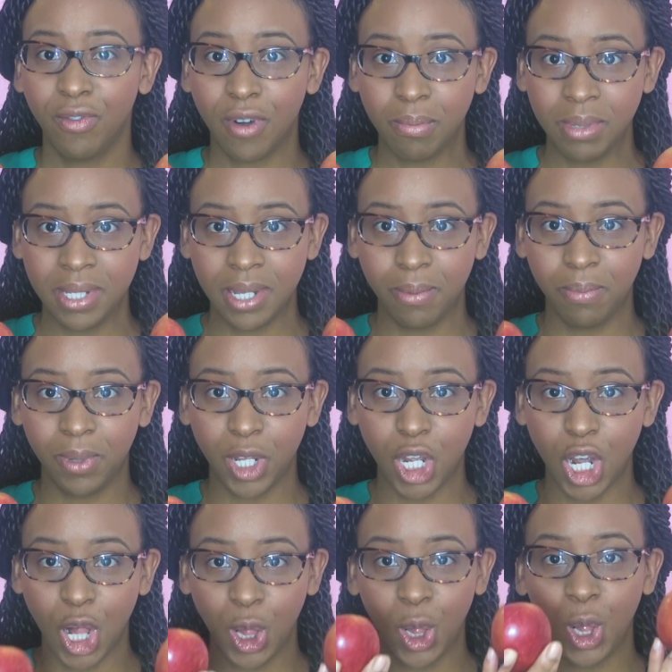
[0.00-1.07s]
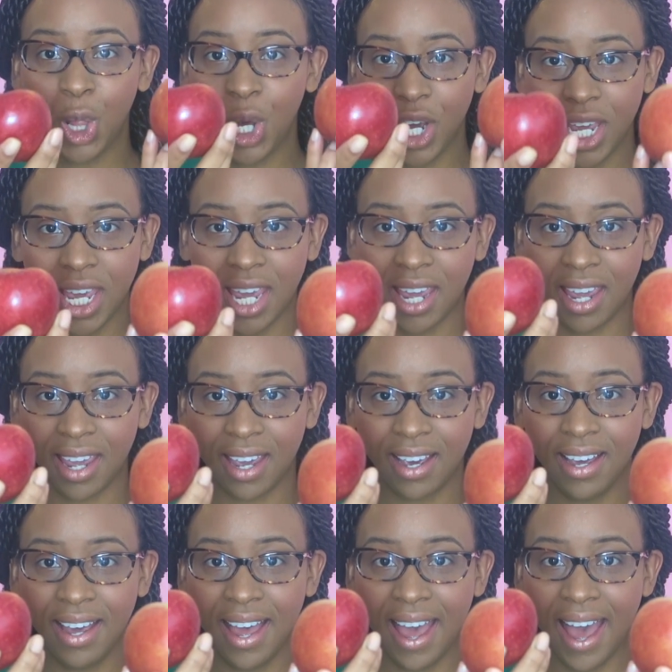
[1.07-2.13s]
From simply
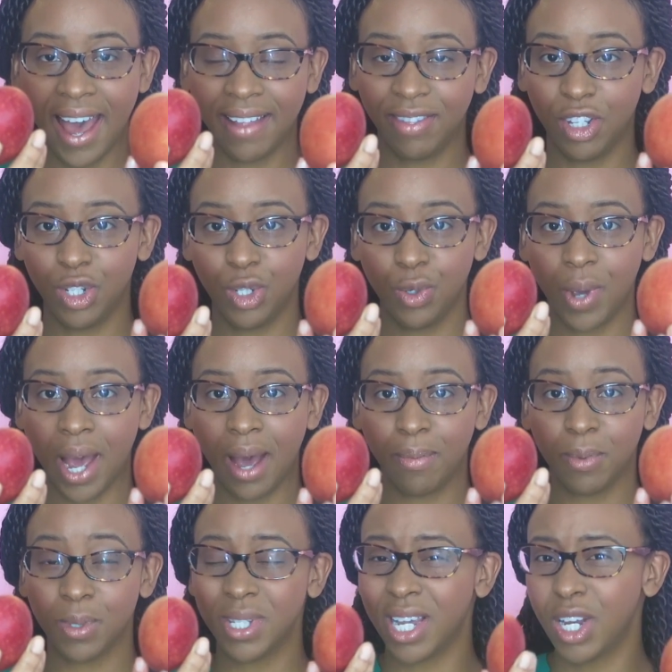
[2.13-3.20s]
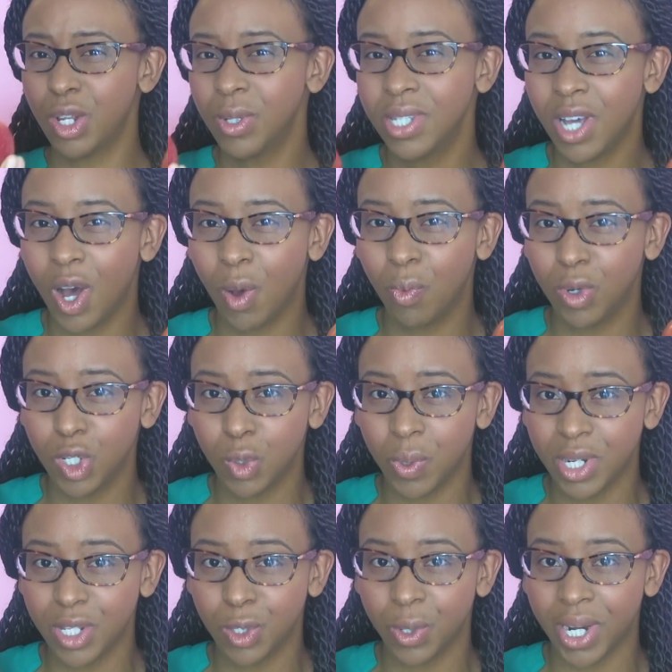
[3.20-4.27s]
looking at the two apples, can you tell which
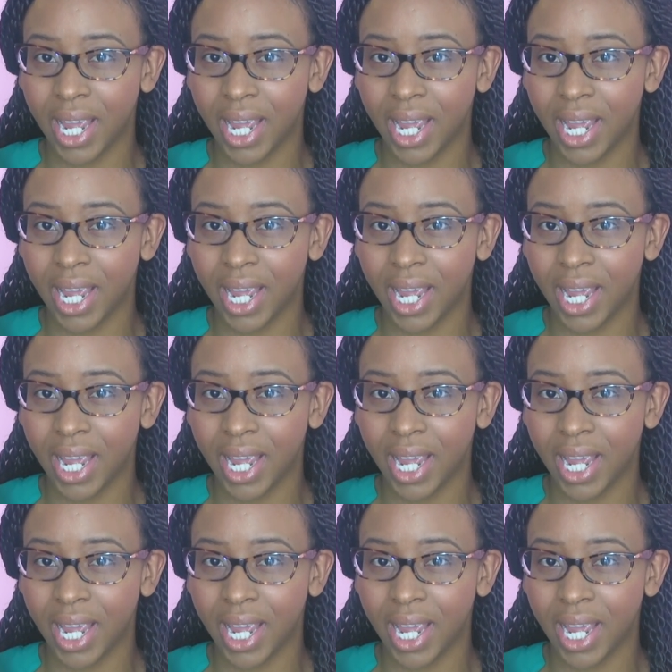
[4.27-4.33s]
one is